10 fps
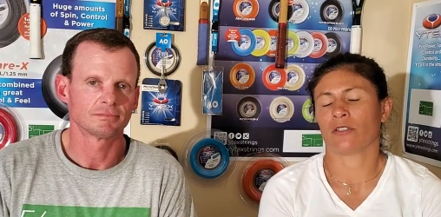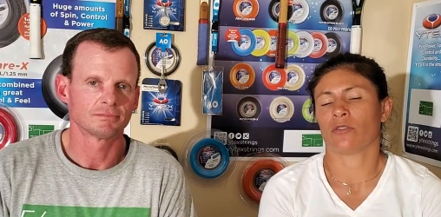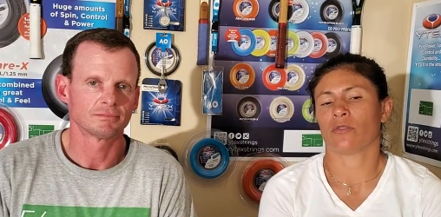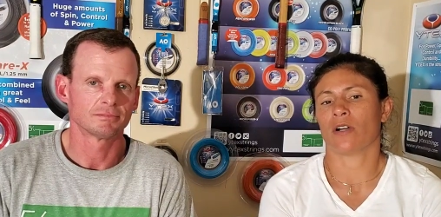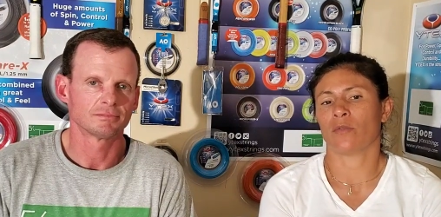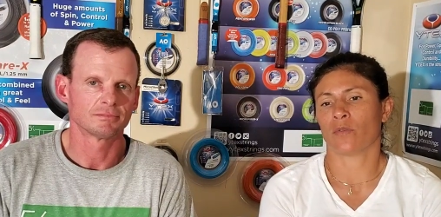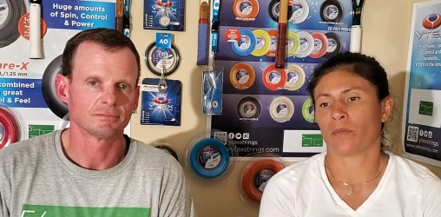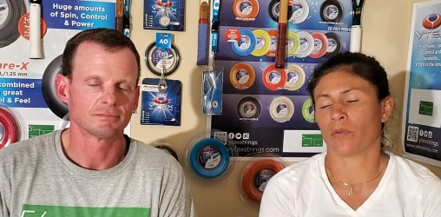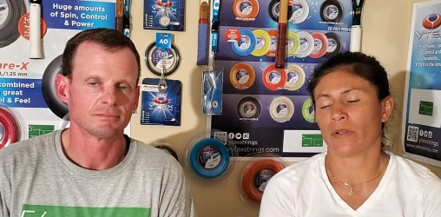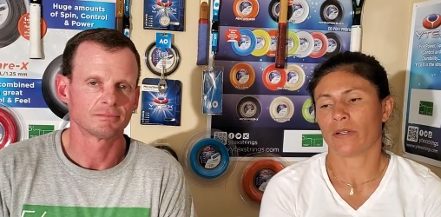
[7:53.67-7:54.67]
Speaker 1: a little
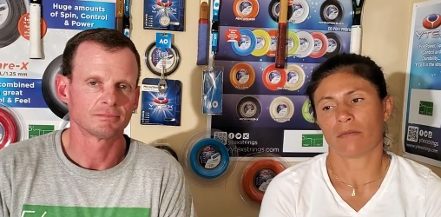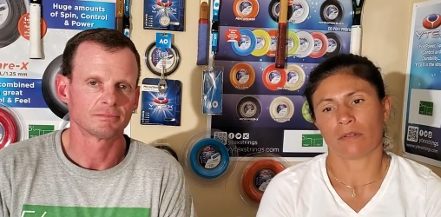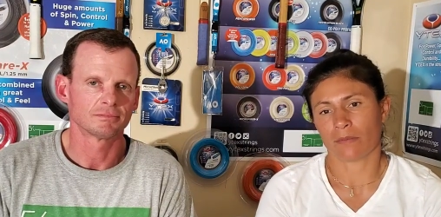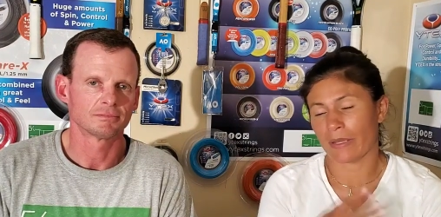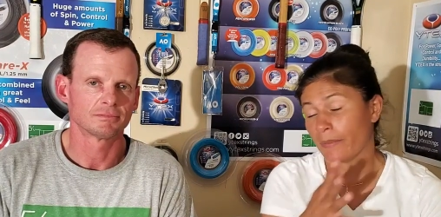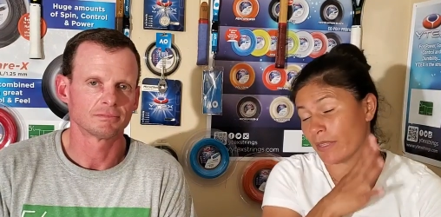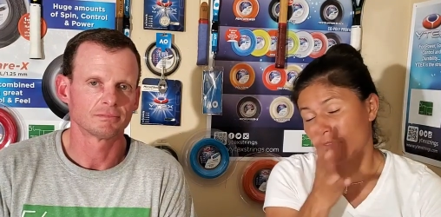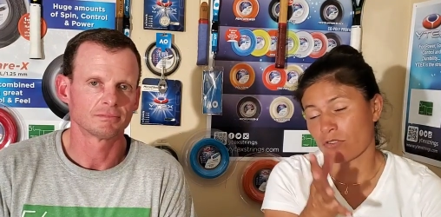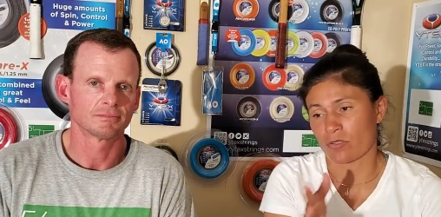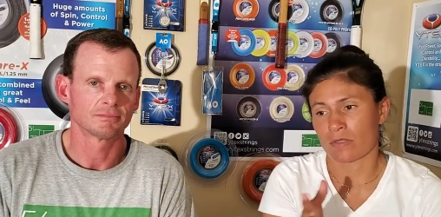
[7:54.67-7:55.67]
overboard, or maybe
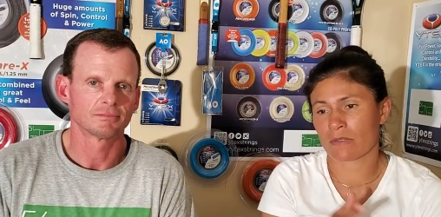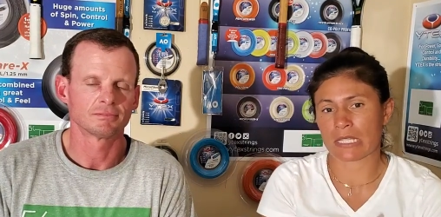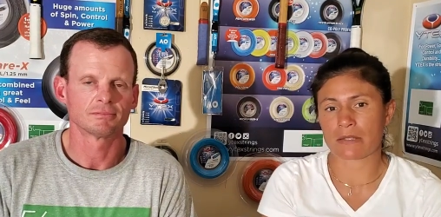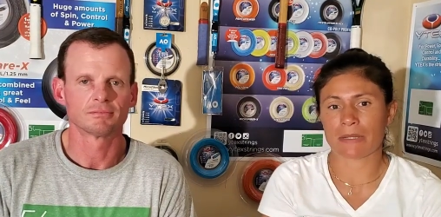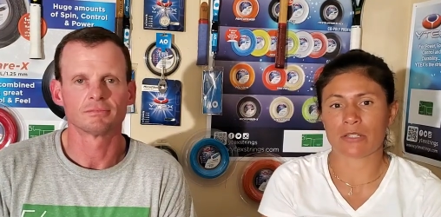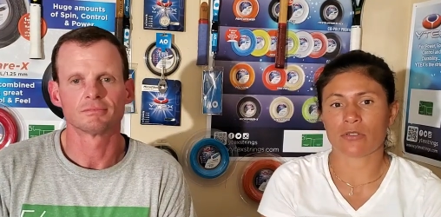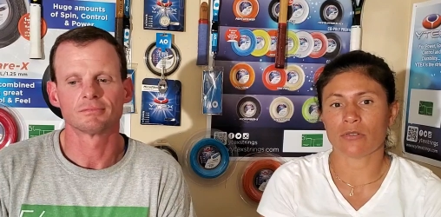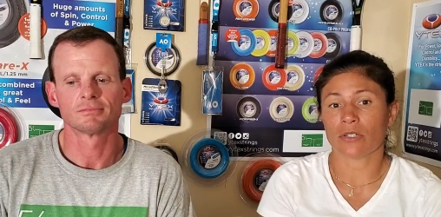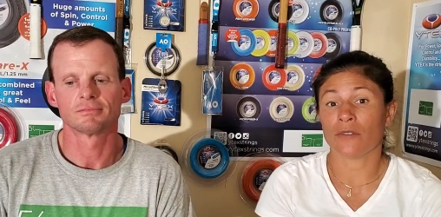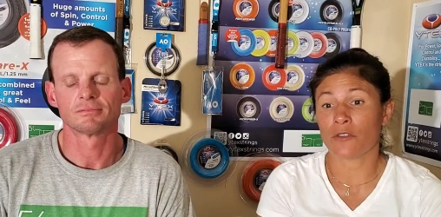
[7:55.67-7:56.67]
they're just
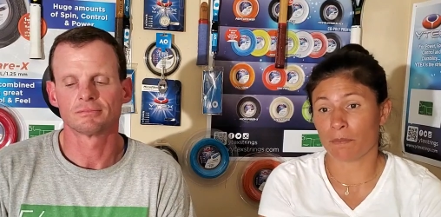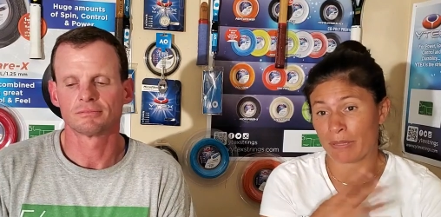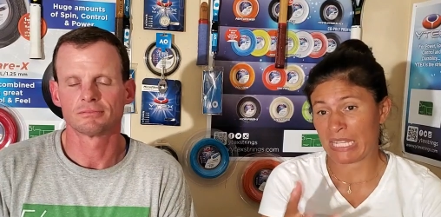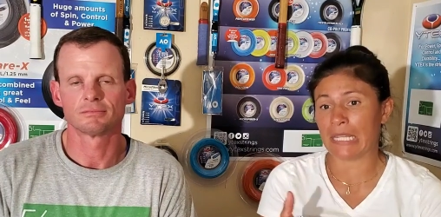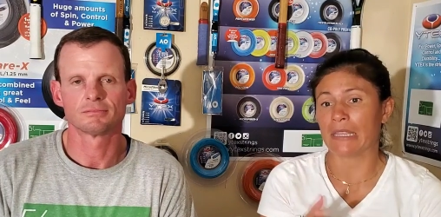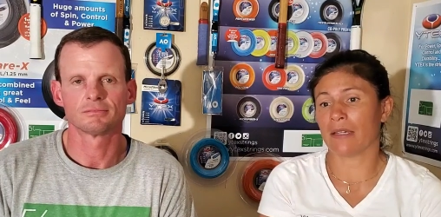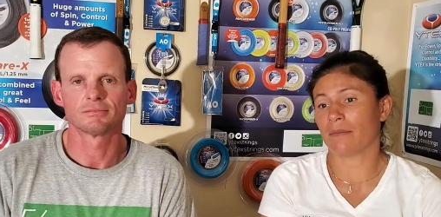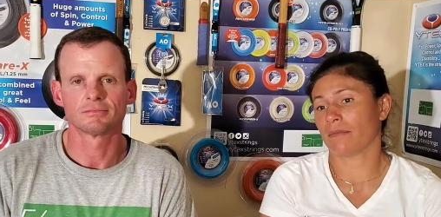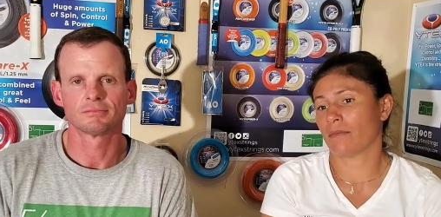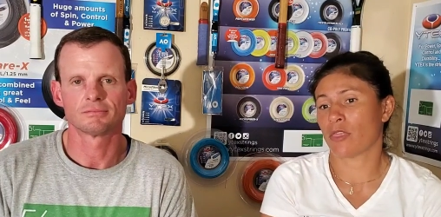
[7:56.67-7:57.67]
sentimental. If you're beating
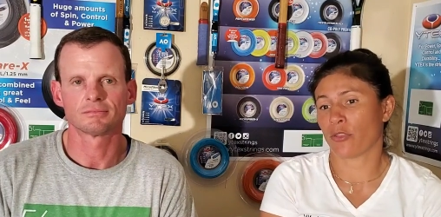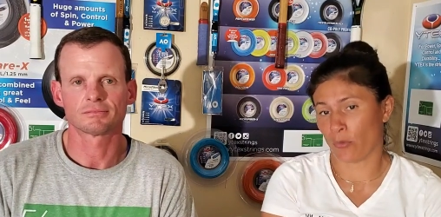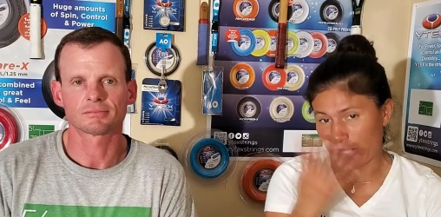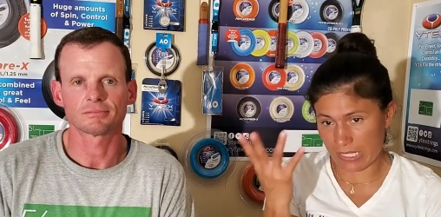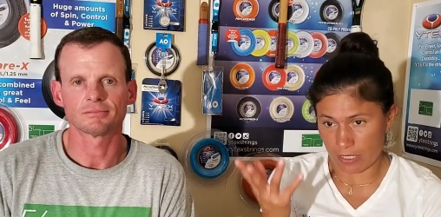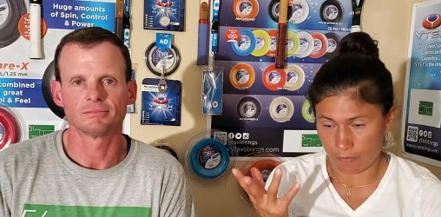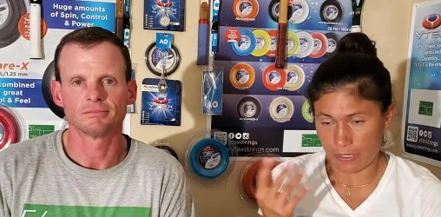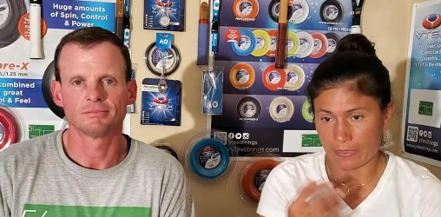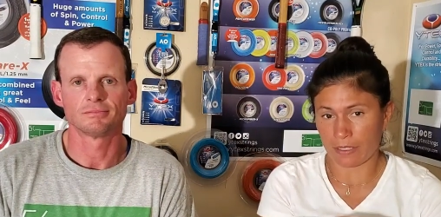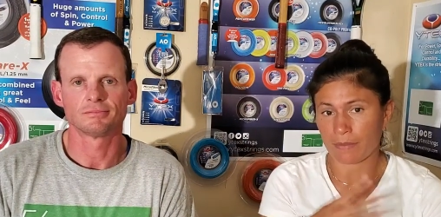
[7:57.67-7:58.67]
them, throwing
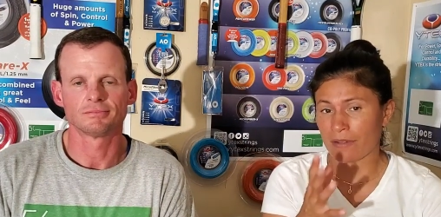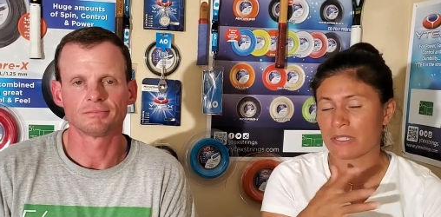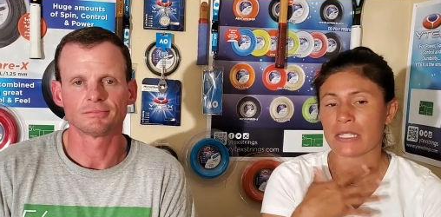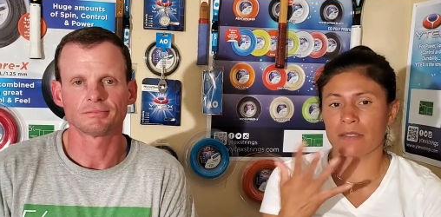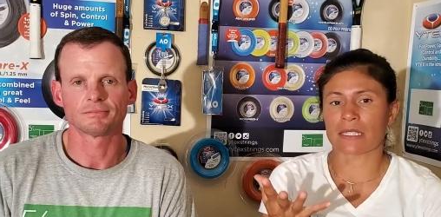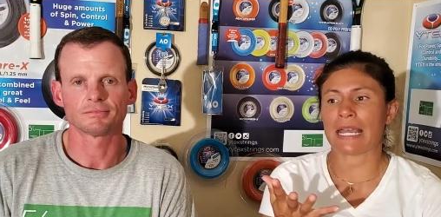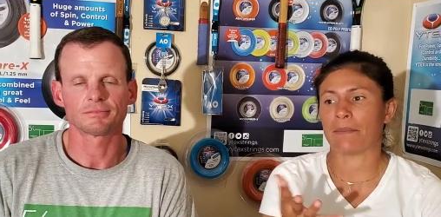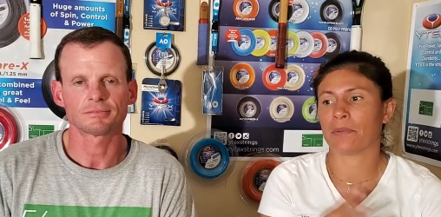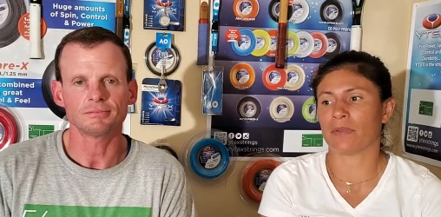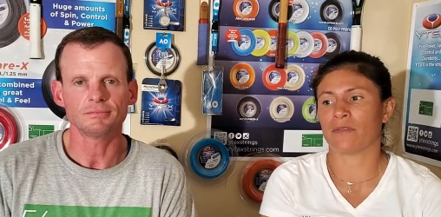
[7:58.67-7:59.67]
stuff at them, I've seen this
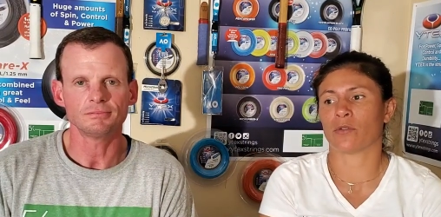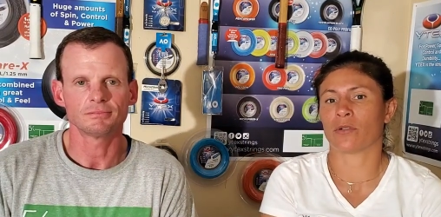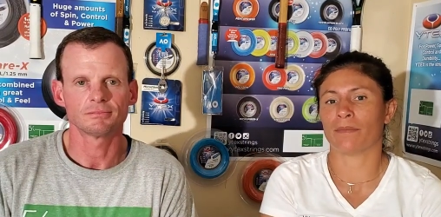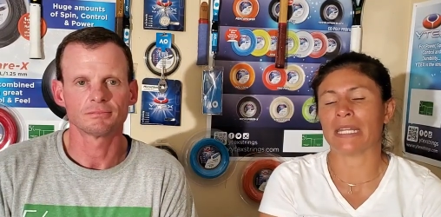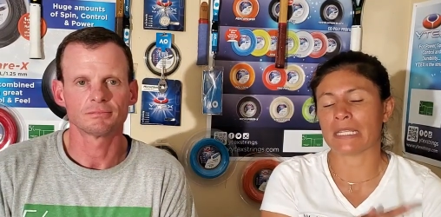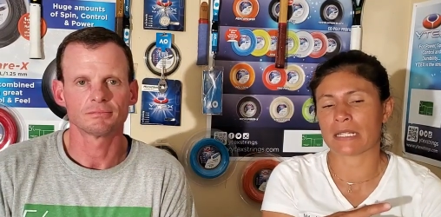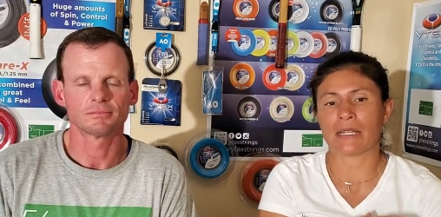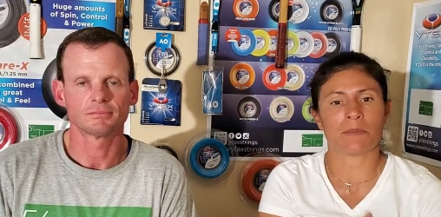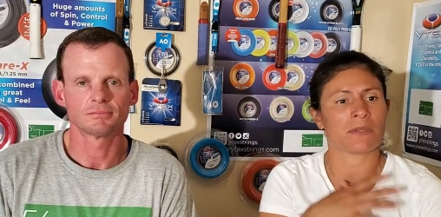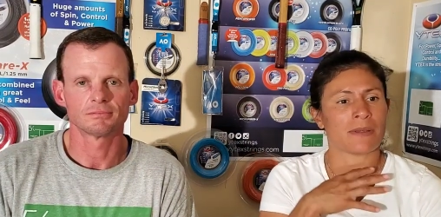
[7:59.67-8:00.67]
happen before many
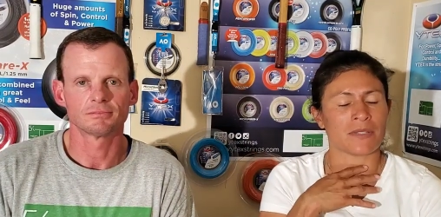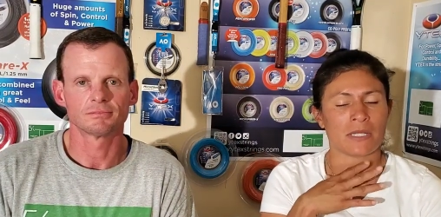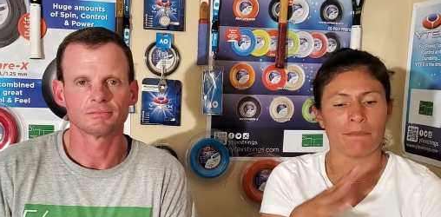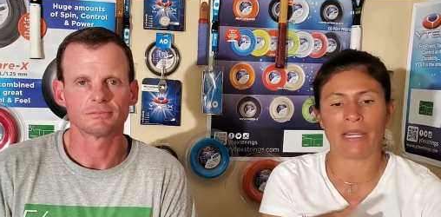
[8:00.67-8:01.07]
times. I've seen